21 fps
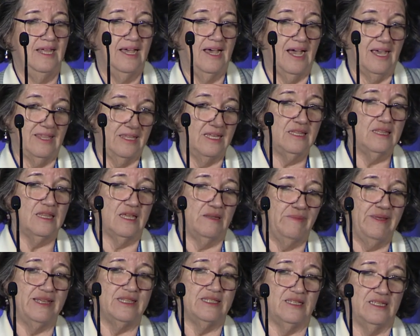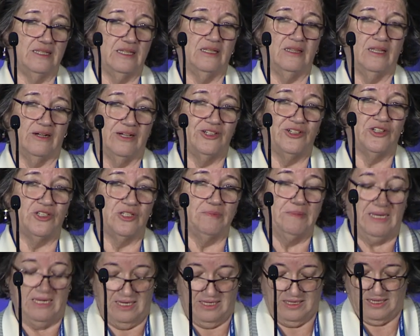I think that makes it the largest
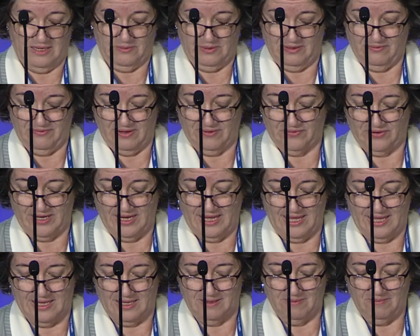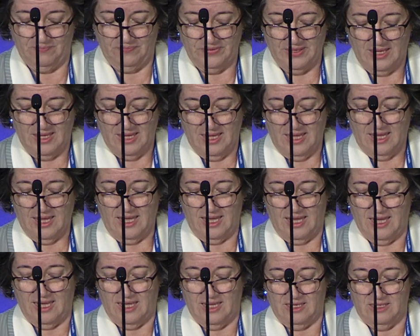meeting that we've ever had.
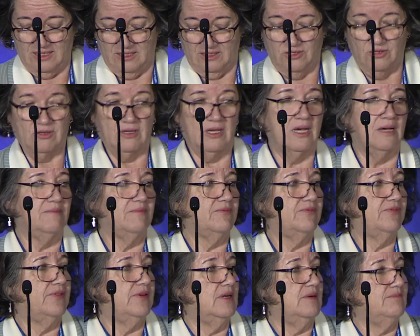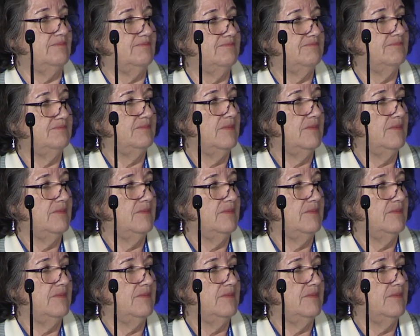And you come from